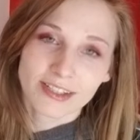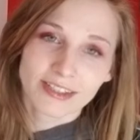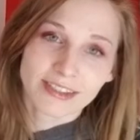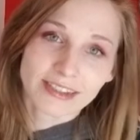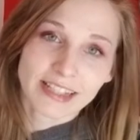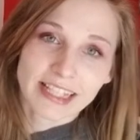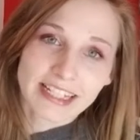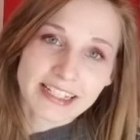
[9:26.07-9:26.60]

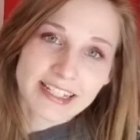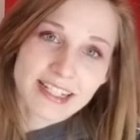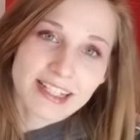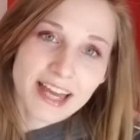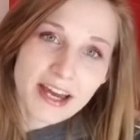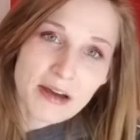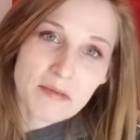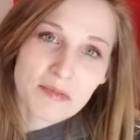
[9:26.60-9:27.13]
linked to
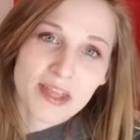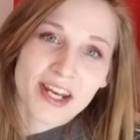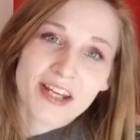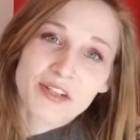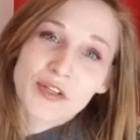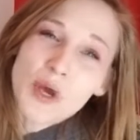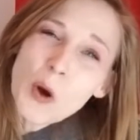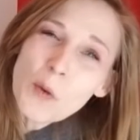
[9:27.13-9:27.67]
them that
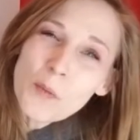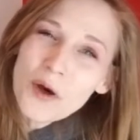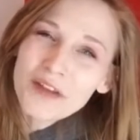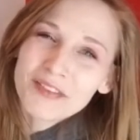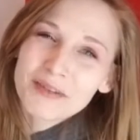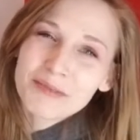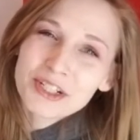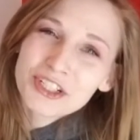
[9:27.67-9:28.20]
I don't
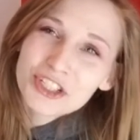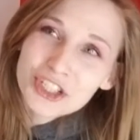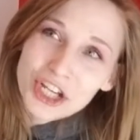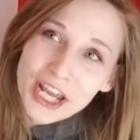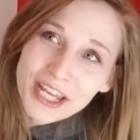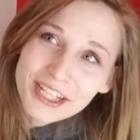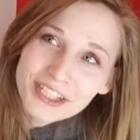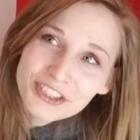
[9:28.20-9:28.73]
want them to
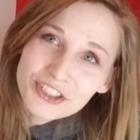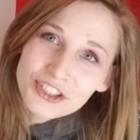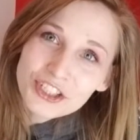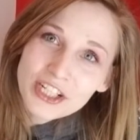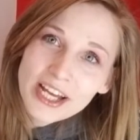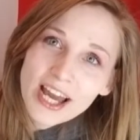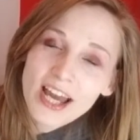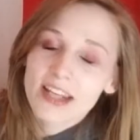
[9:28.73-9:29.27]
change.
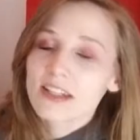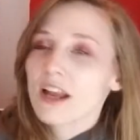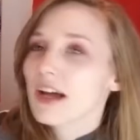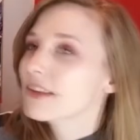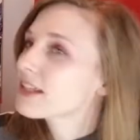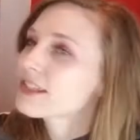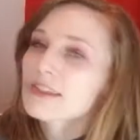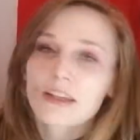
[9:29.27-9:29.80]
And
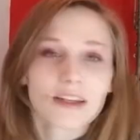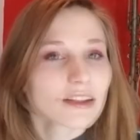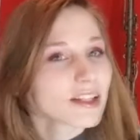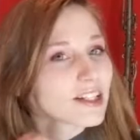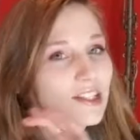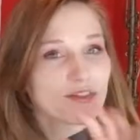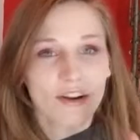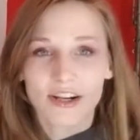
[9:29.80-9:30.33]
not that
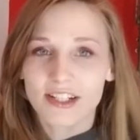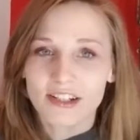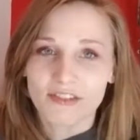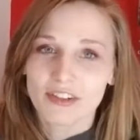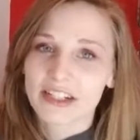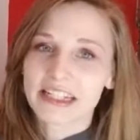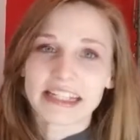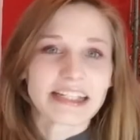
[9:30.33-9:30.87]
Sunnyland's very
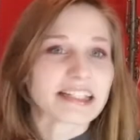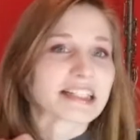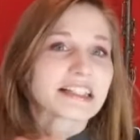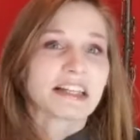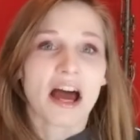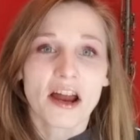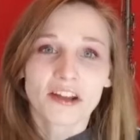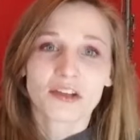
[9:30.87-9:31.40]
different, it is
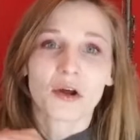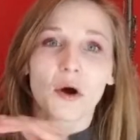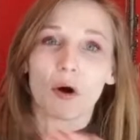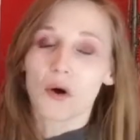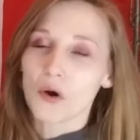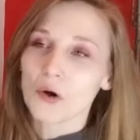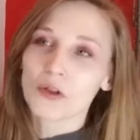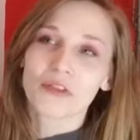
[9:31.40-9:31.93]
not at
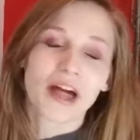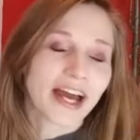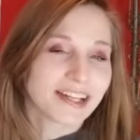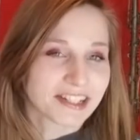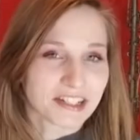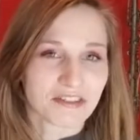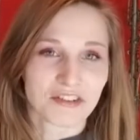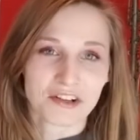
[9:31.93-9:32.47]
all
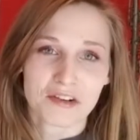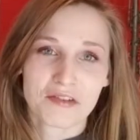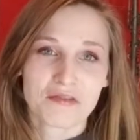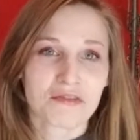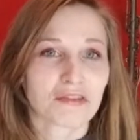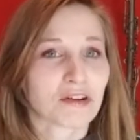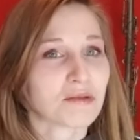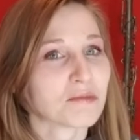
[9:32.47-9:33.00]
that
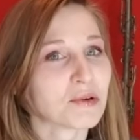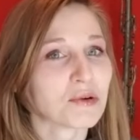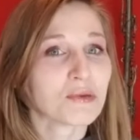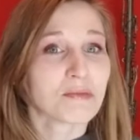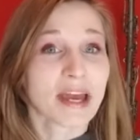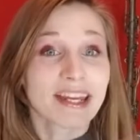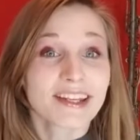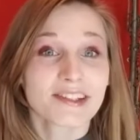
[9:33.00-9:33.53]
different from who
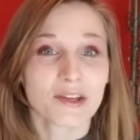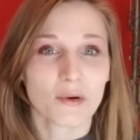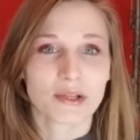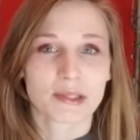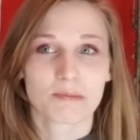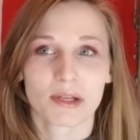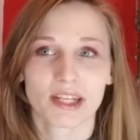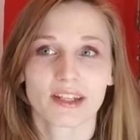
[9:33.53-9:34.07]
Mayday's
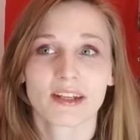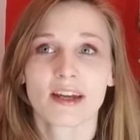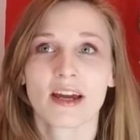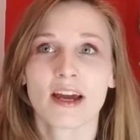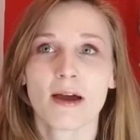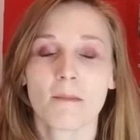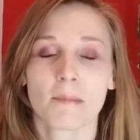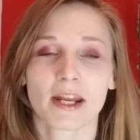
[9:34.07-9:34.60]
always been,
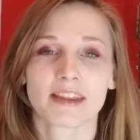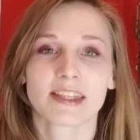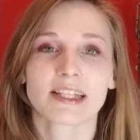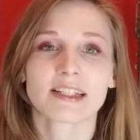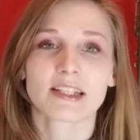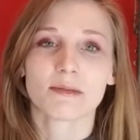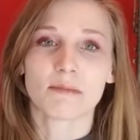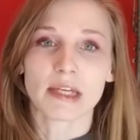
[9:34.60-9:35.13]
but I
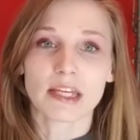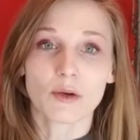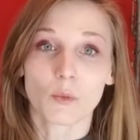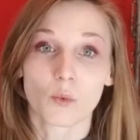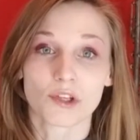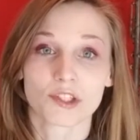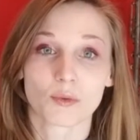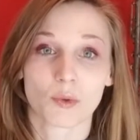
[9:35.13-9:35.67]
think to me it
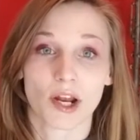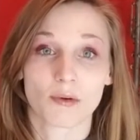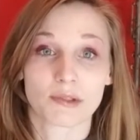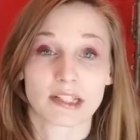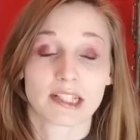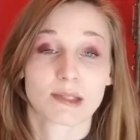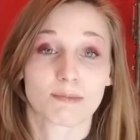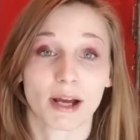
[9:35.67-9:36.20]
wasn't what I was
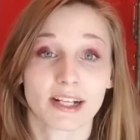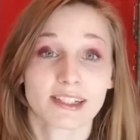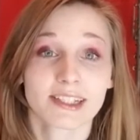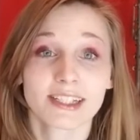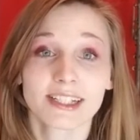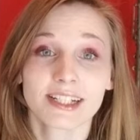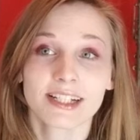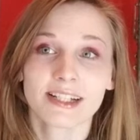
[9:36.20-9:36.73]

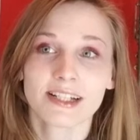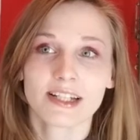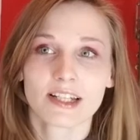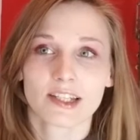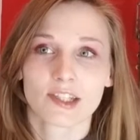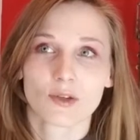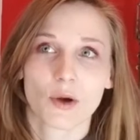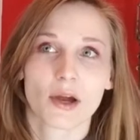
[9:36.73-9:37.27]
expecting,
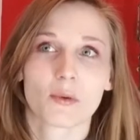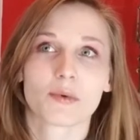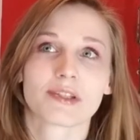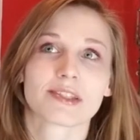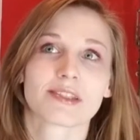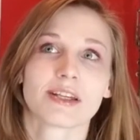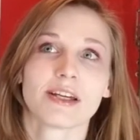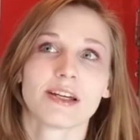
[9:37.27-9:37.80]
so I
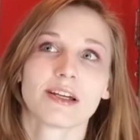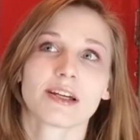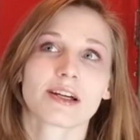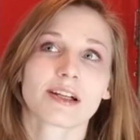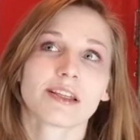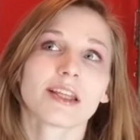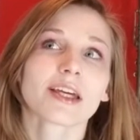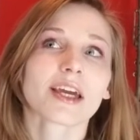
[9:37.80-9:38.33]
was
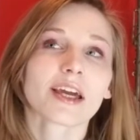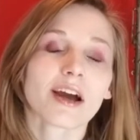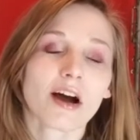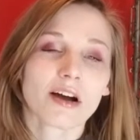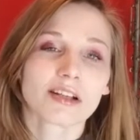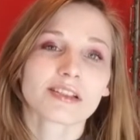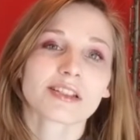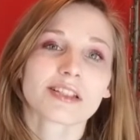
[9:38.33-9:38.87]
clinging
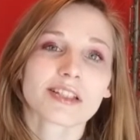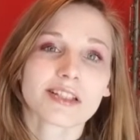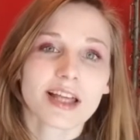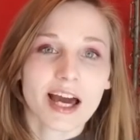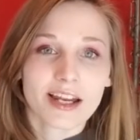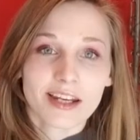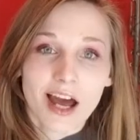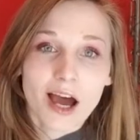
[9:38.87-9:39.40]
on to
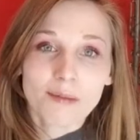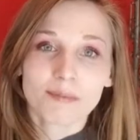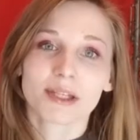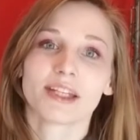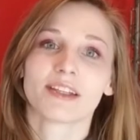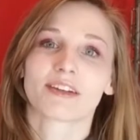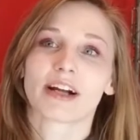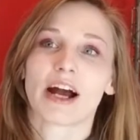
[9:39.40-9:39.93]
that not
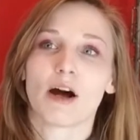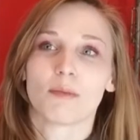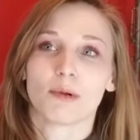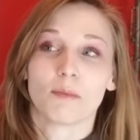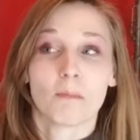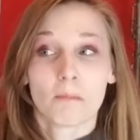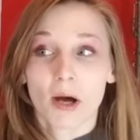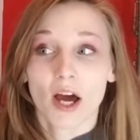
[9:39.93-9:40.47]
being their
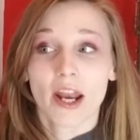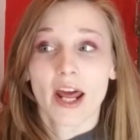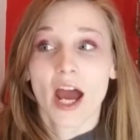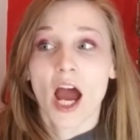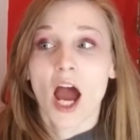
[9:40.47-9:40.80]
album, but